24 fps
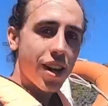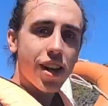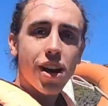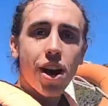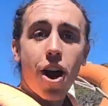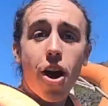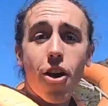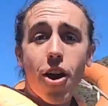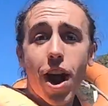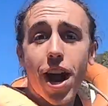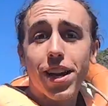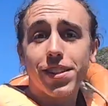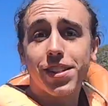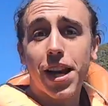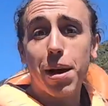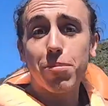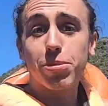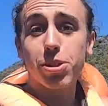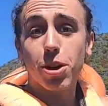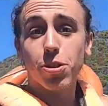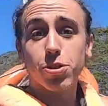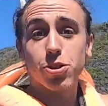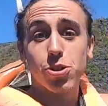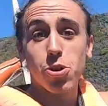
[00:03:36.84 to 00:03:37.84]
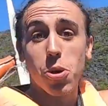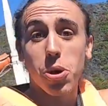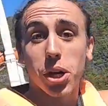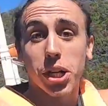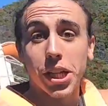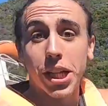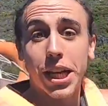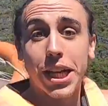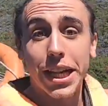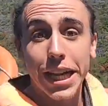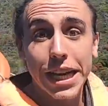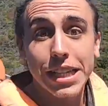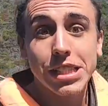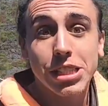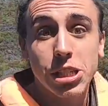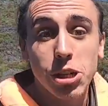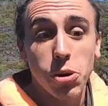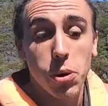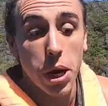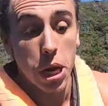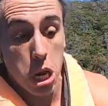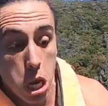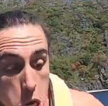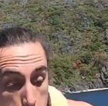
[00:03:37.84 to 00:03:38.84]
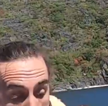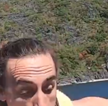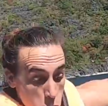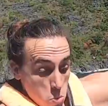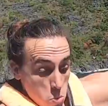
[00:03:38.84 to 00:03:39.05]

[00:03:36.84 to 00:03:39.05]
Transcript: All right, time to go snorkeling. Let's do it. Woo!